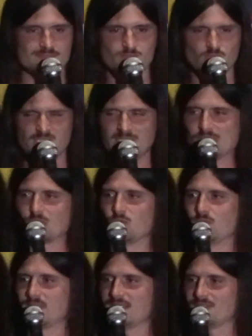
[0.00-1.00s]
Really
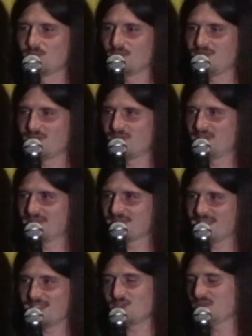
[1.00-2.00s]
cool, man. Really fun.
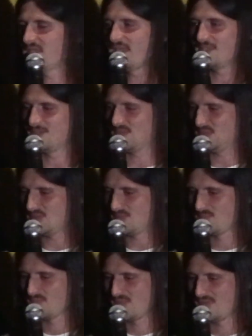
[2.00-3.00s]
Can't do that here, you know.
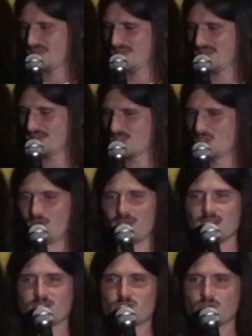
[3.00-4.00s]
And going
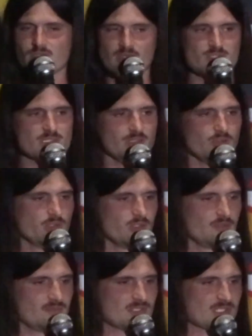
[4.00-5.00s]
into it, I was a little
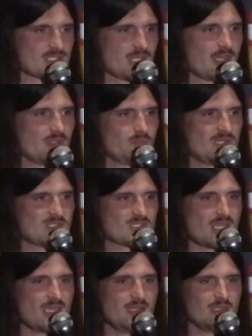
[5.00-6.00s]
nervous because I hadn't been
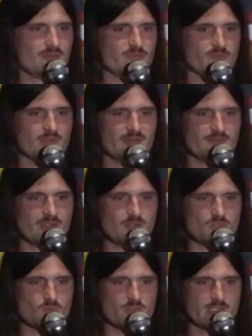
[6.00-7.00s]
skating forever. I
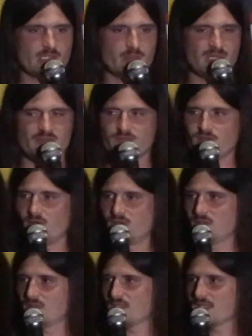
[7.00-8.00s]
was worried I might
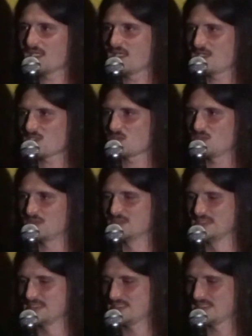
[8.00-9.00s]
fall, look like an asshole.
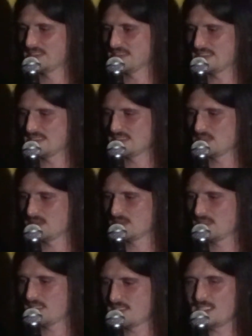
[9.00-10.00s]

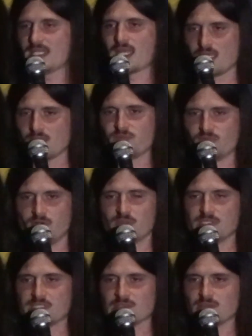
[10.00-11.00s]
I did end up
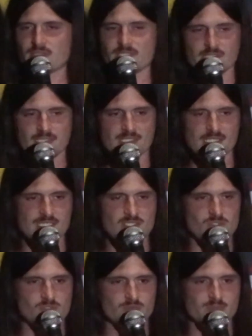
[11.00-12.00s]
falling and looking like an
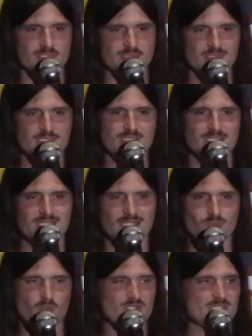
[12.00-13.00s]
asshole, but
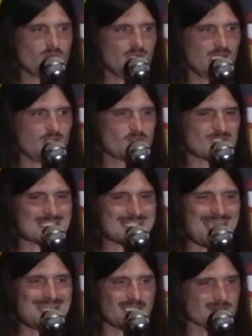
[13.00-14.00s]
it wasn't while I was
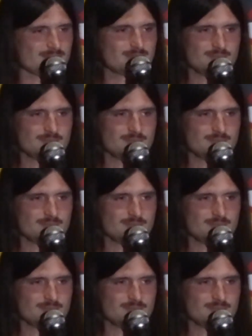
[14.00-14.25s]
skating.